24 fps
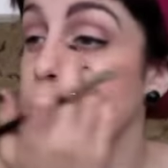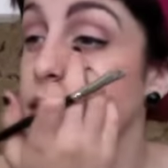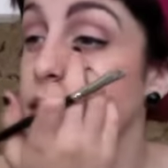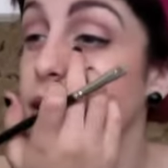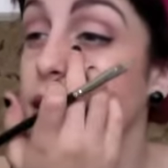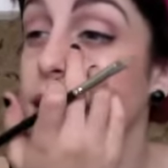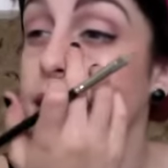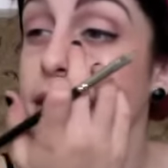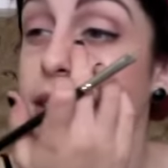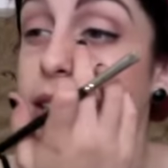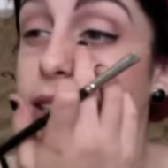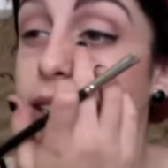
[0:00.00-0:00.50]

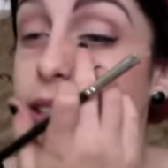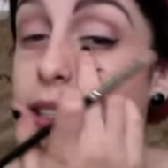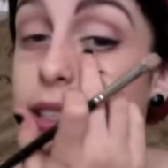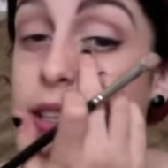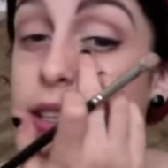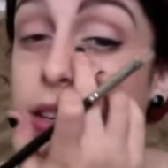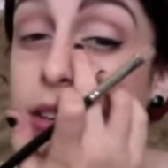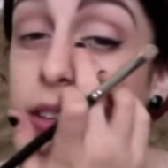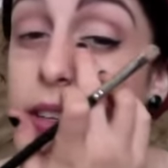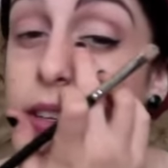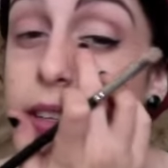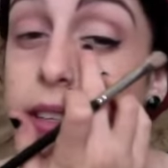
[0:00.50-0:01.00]
as you can see
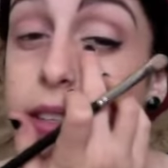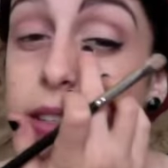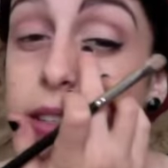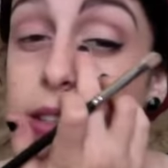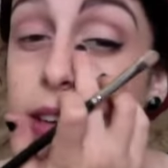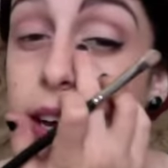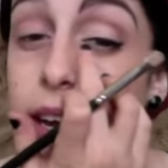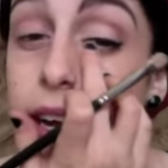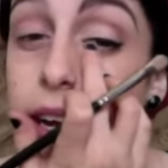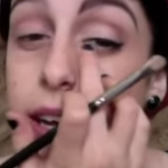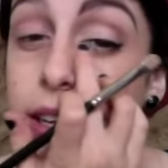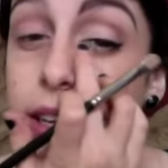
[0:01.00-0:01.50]
on this
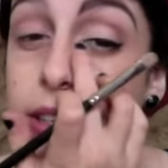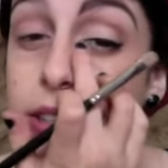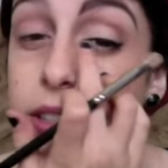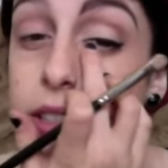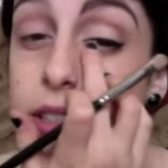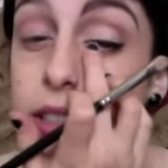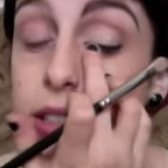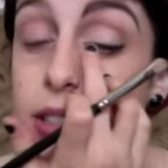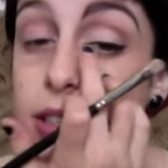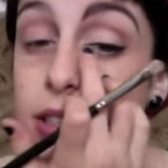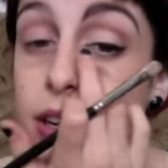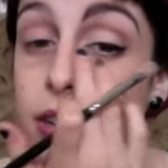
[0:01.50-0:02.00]
side,
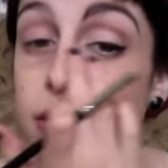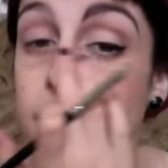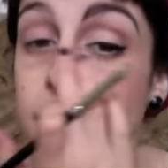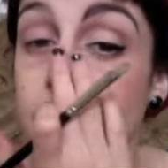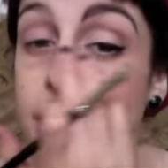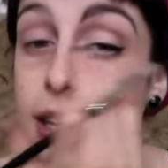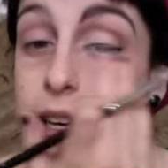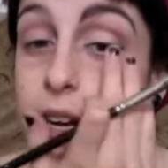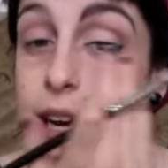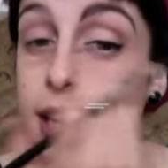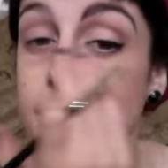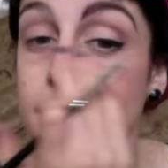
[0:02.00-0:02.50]
just a
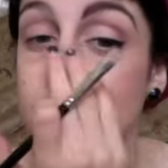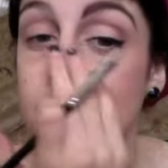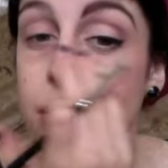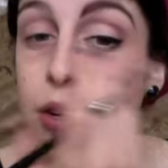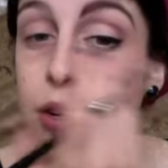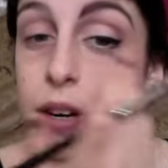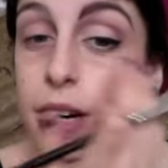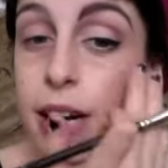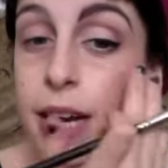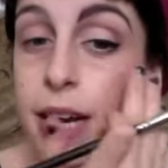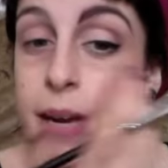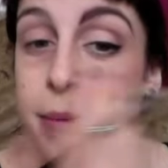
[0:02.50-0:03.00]
really nice
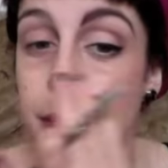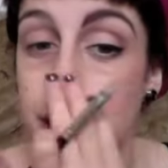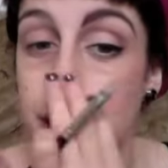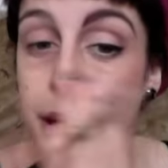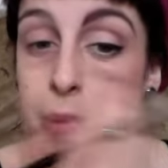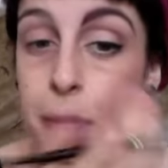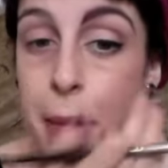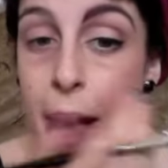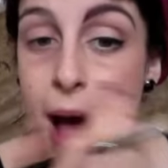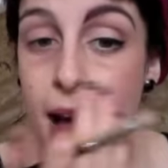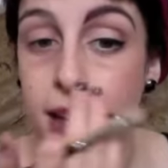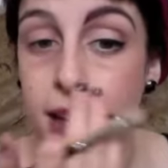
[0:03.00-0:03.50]
creamy
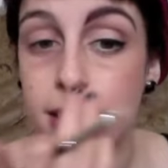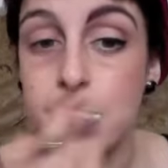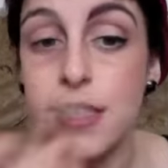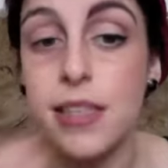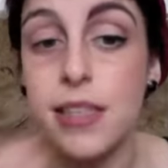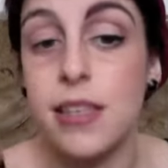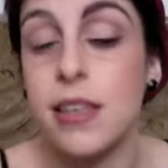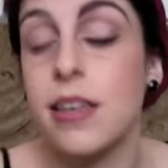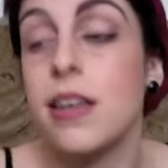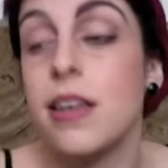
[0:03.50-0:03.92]
matte.